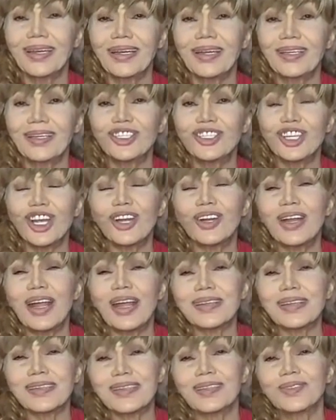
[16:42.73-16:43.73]
John
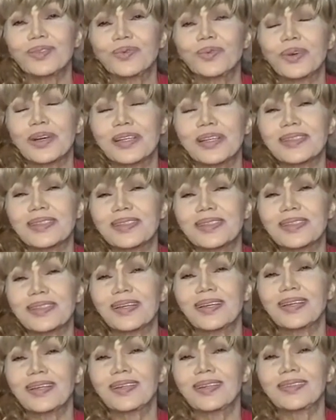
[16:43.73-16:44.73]
Axel was
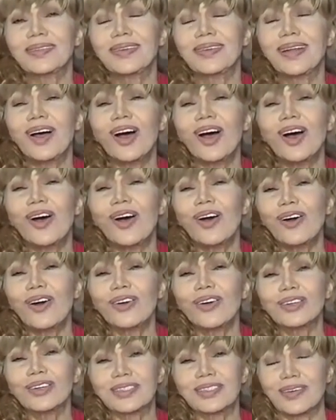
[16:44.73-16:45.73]
a
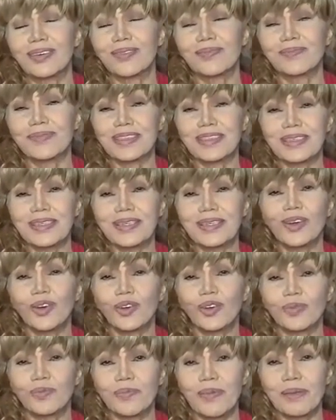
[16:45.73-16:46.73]
long term Sea
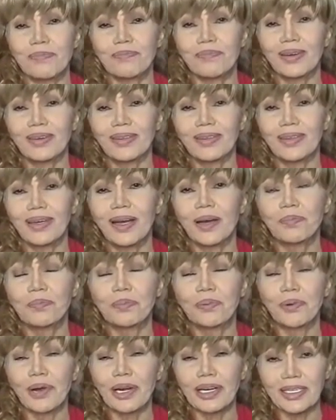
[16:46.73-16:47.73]
Org member, a
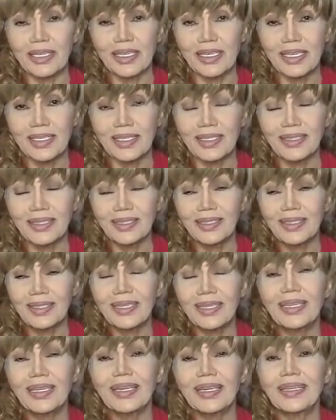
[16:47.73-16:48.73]
Brit,
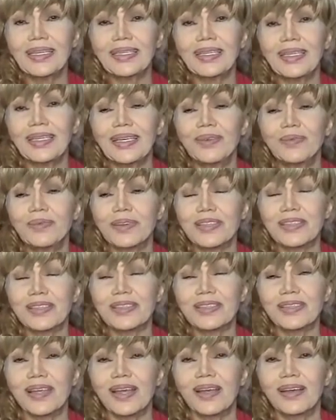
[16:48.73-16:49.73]
and he
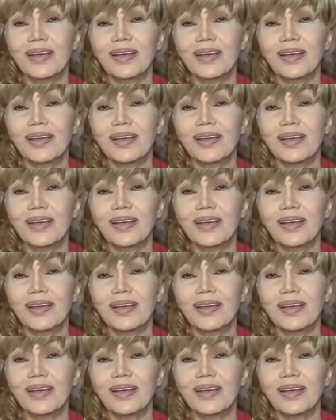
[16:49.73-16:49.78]
was,